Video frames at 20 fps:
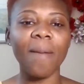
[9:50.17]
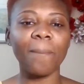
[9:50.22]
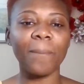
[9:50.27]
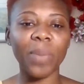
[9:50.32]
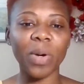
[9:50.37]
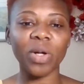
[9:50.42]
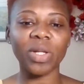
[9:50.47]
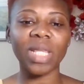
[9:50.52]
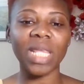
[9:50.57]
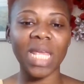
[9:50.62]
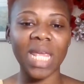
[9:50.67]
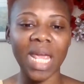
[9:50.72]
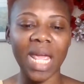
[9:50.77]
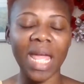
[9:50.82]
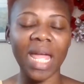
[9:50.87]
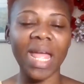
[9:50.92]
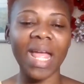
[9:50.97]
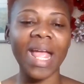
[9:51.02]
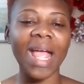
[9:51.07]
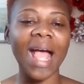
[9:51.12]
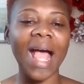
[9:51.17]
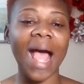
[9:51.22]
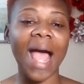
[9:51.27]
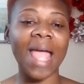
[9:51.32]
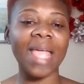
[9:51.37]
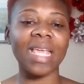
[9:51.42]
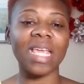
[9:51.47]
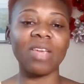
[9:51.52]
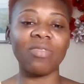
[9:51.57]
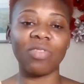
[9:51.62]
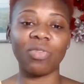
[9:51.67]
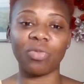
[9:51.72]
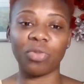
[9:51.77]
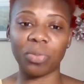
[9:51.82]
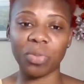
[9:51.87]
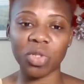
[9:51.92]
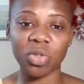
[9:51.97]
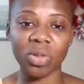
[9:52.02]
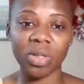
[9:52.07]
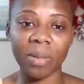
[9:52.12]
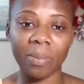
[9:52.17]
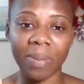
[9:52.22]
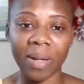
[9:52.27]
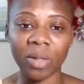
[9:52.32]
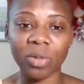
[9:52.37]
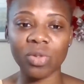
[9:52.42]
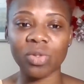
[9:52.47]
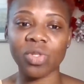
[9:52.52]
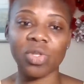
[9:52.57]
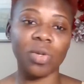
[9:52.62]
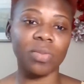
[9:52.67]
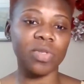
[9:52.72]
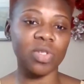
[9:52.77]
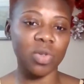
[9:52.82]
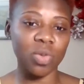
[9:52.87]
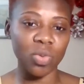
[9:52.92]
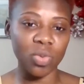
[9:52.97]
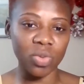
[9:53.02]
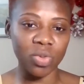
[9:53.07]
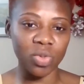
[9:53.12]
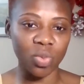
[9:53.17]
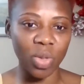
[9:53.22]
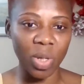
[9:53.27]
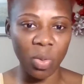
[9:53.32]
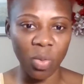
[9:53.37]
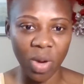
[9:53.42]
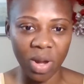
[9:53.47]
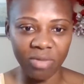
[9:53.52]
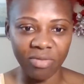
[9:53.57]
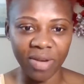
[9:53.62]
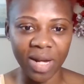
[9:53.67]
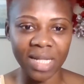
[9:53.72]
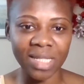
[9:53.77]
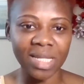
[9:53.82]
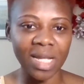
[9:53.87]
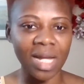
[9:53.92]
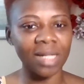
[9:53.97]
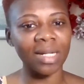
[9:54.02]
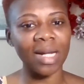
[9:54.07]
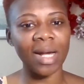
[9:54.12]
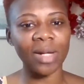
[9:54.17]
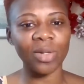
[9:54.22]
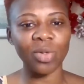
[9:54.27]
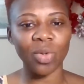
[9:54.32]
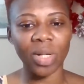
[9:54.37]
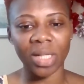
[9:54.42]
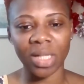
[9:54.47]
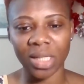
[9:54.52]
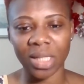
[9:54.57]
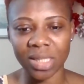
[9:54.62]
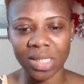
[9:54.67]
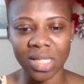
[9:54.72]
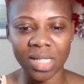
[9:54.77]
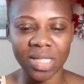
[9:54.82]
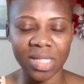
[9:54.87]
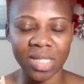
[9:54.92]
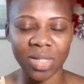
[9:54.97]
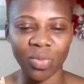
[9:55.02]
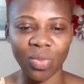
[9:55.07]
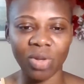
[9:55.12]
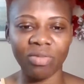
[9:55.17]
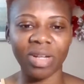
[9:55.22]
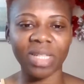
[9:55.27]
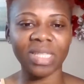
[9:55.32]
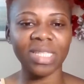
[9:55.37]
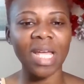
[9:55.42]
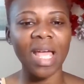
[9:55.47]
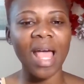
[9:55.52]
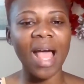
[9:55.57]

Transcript: But here I give information about some schools with waivers and how you can access the waivers.